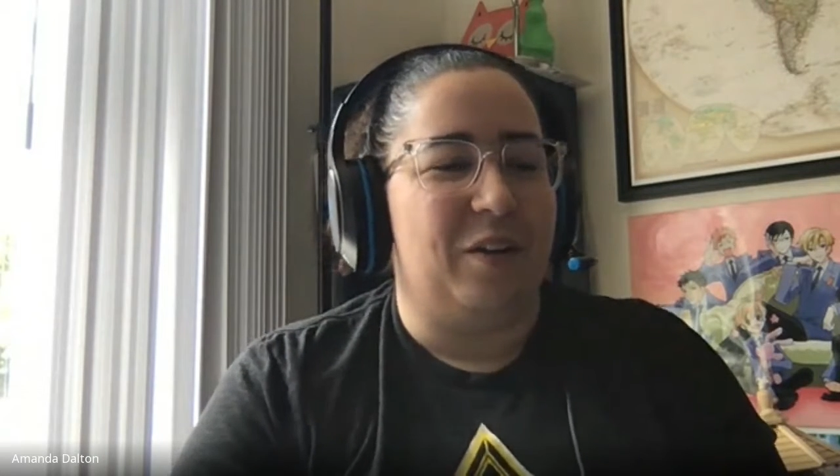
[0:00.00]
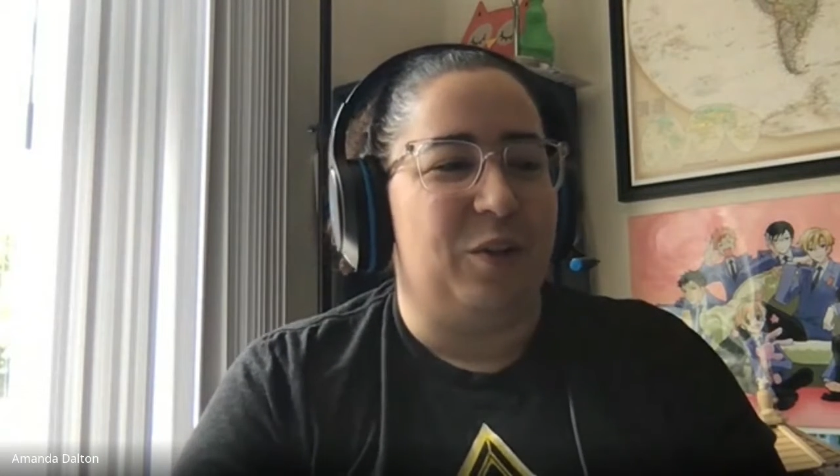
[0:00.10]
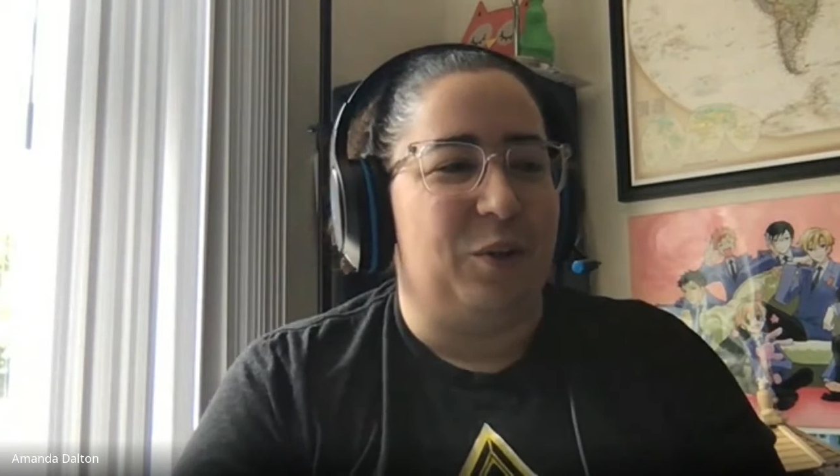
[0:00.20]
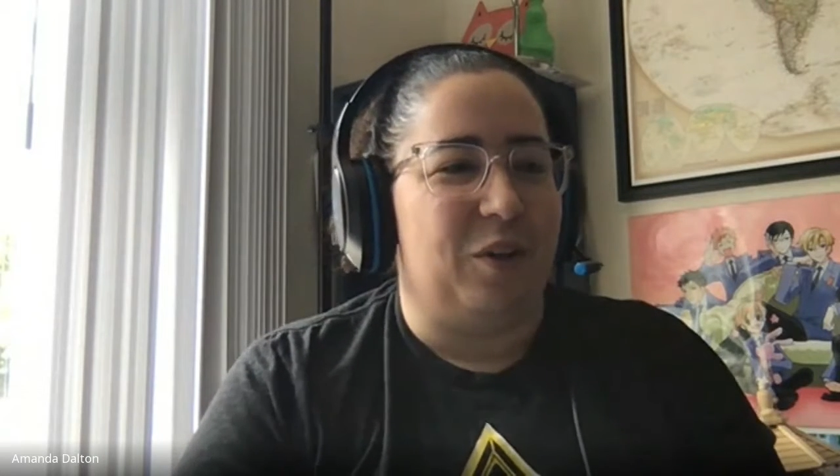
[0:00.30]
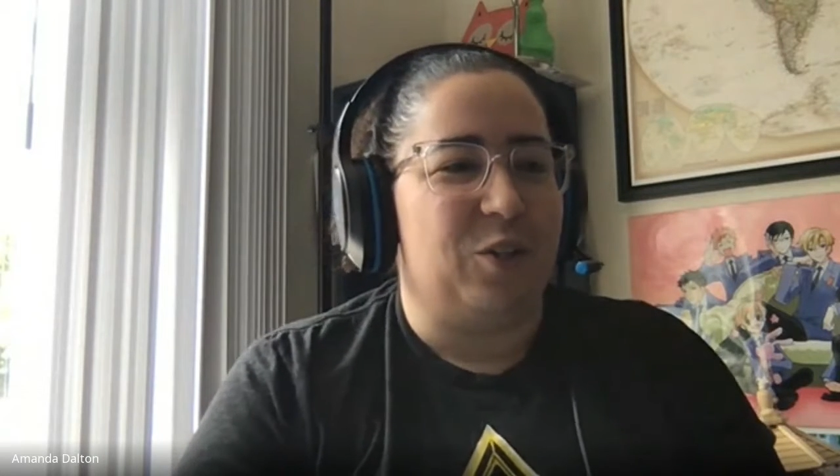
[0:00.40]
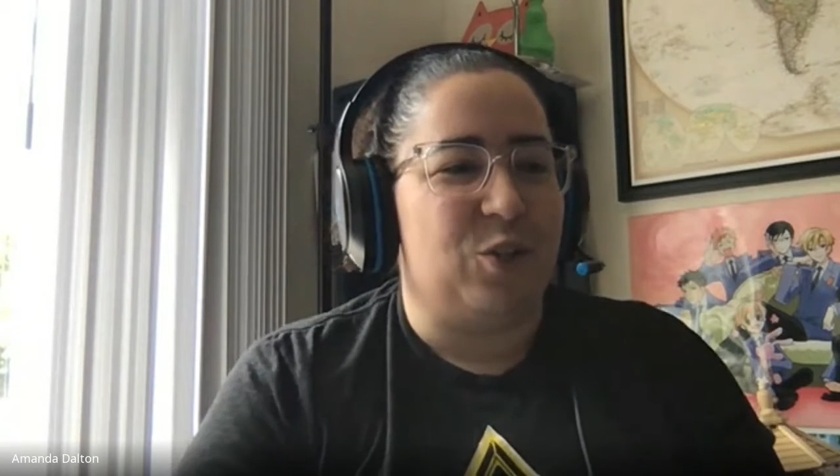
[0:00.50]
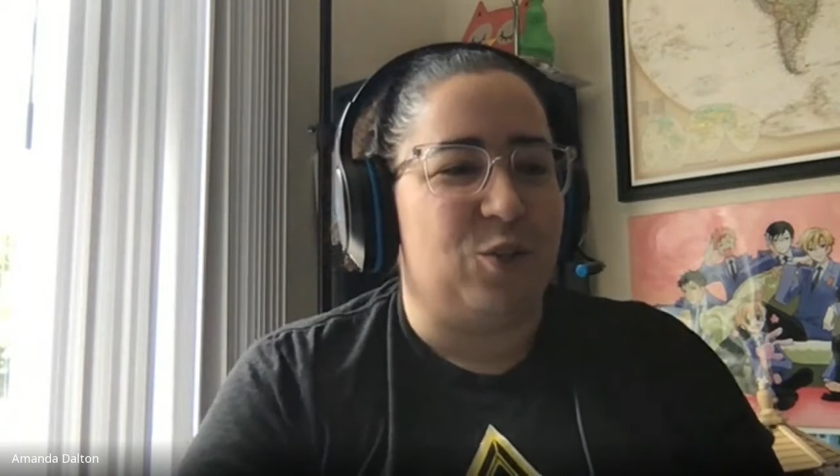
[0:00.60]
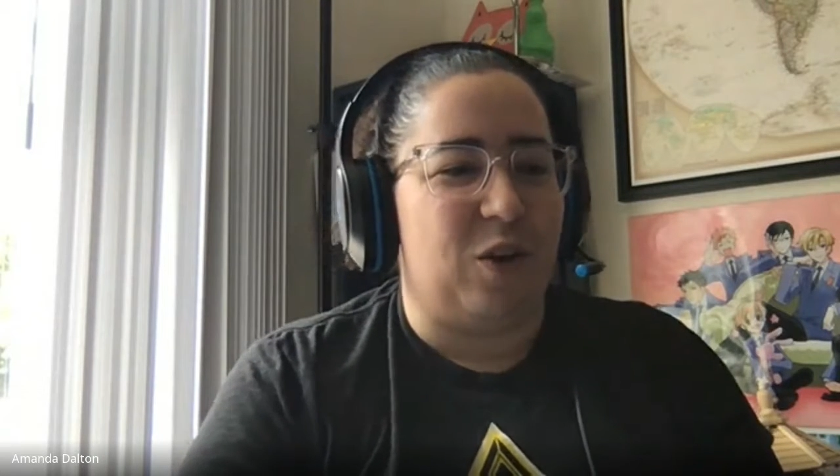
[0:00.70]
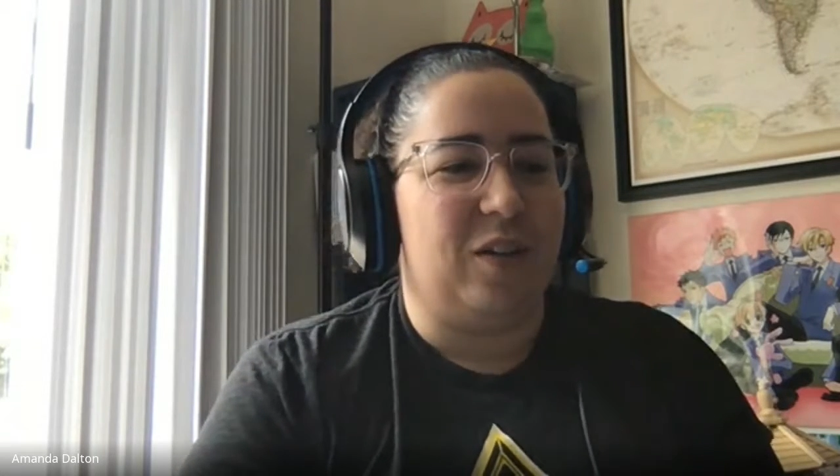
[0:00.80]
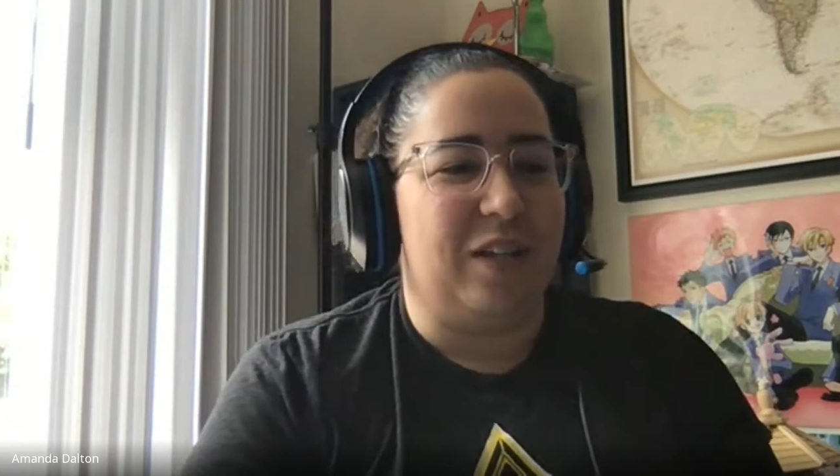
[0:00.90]
you are
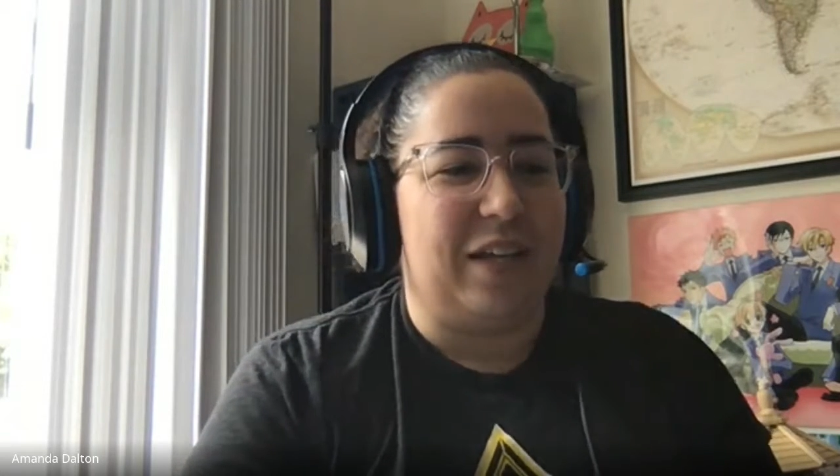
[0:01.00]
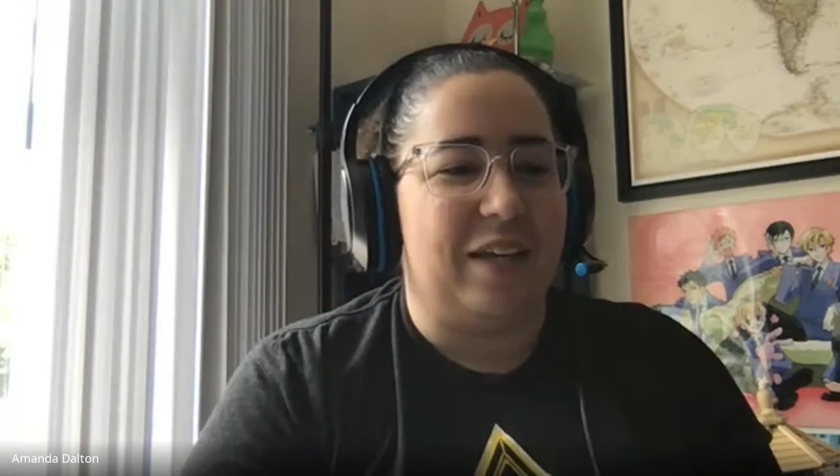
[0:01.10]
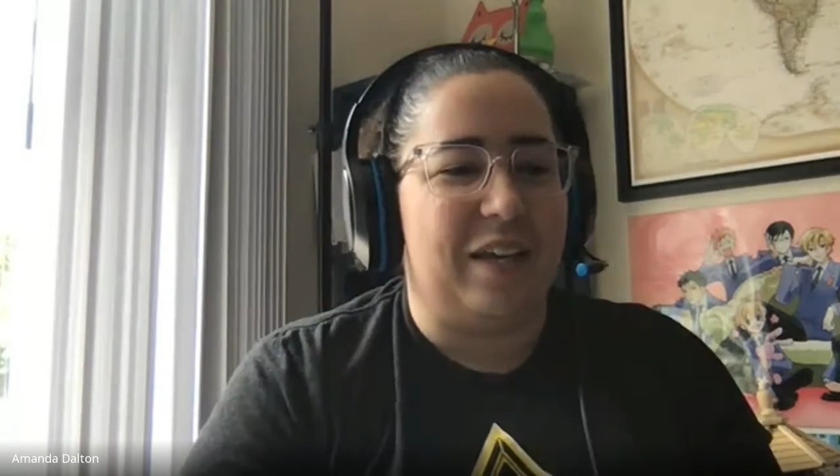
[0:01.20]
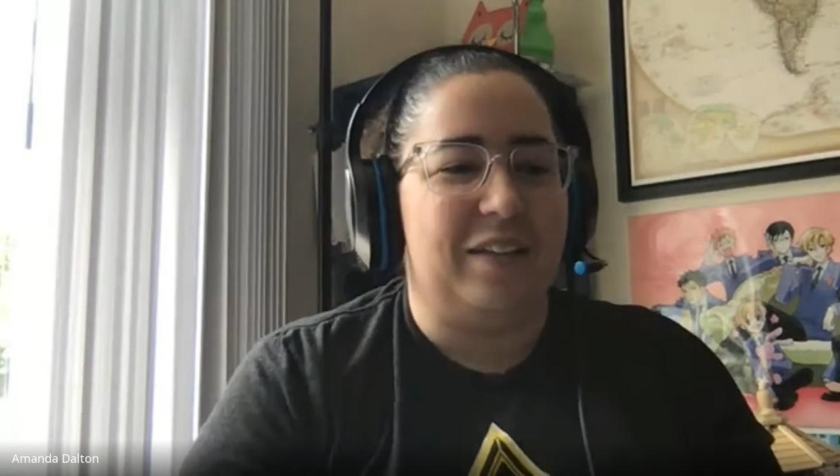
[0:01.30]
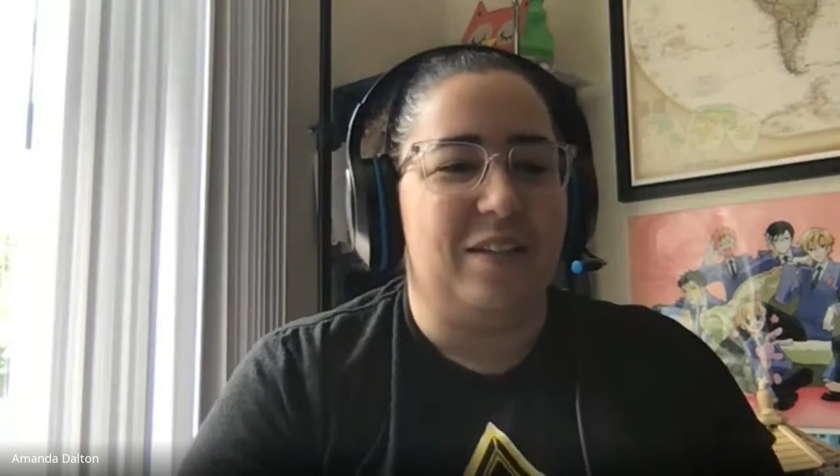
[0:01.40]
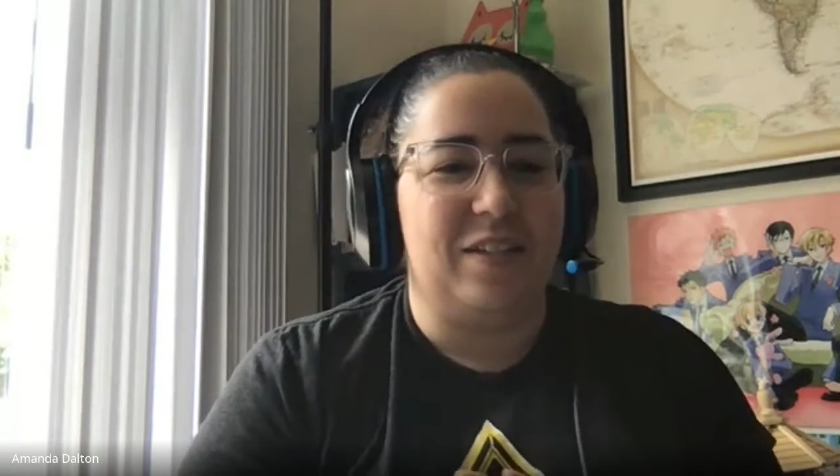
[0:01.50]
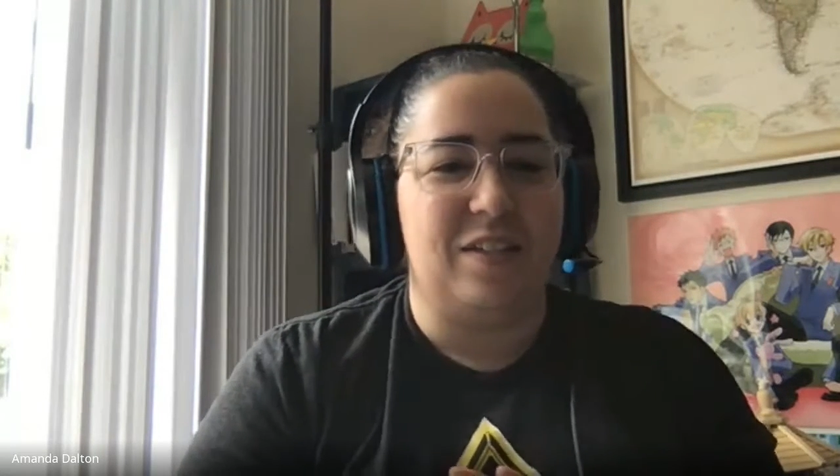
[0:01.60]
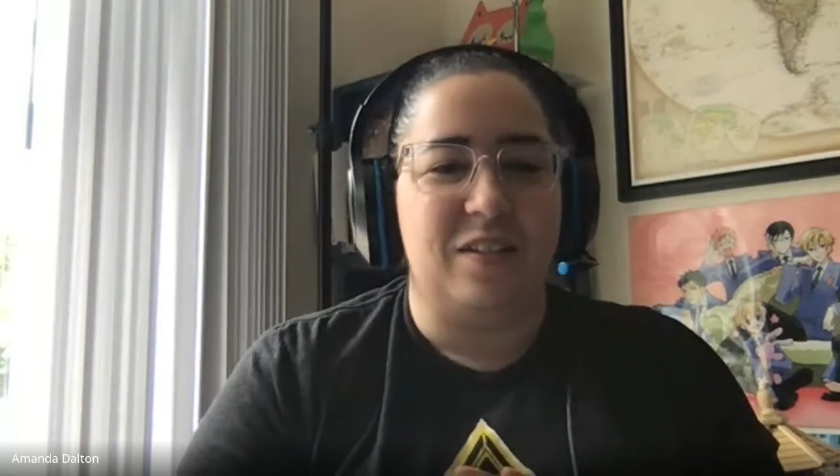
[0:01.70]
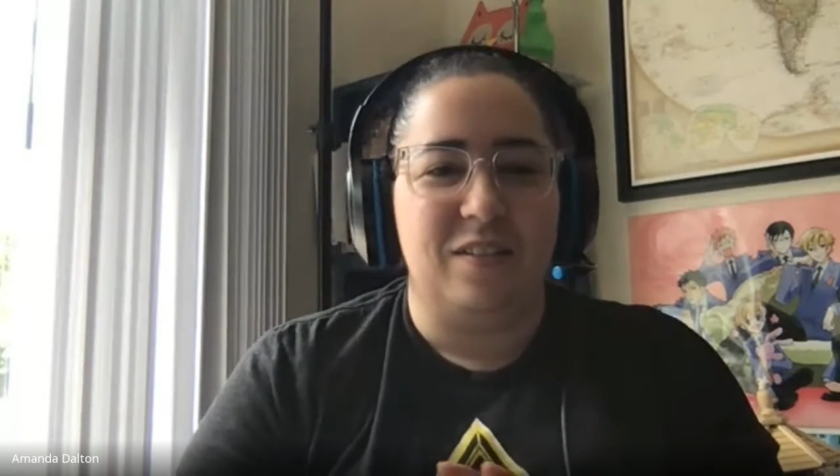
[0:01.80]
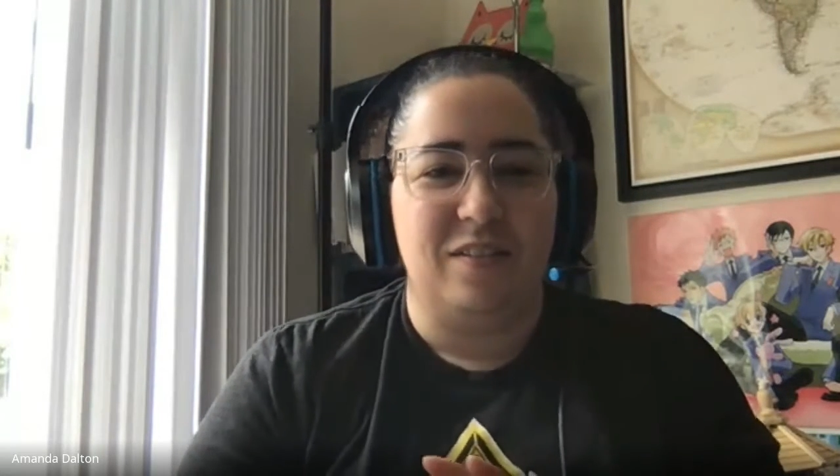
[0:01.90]
struggling against